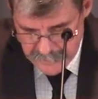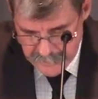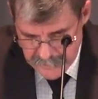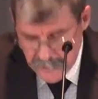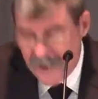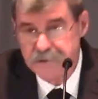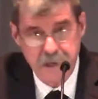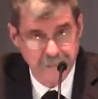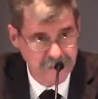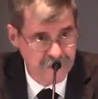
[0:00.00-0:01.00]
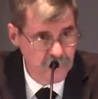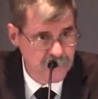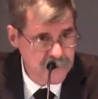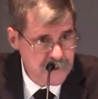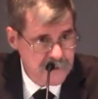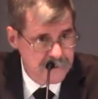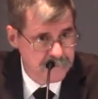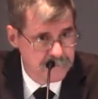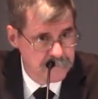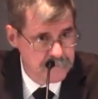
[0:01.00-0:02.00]
Do you have some influence?
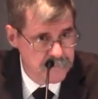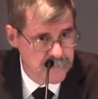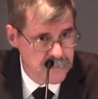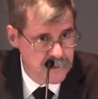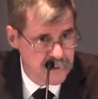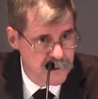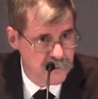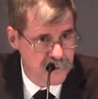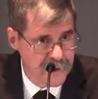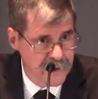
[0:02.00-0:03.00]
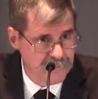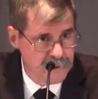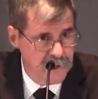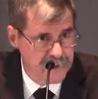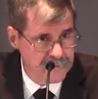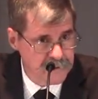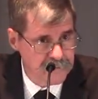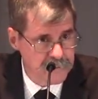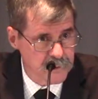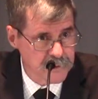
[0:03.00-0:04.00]
Do you not have a lot of
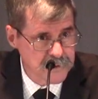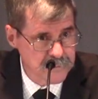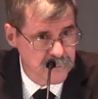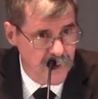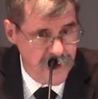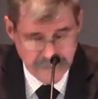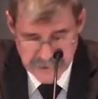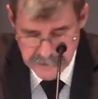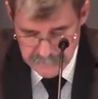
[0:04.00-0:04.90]
influence, perhaps?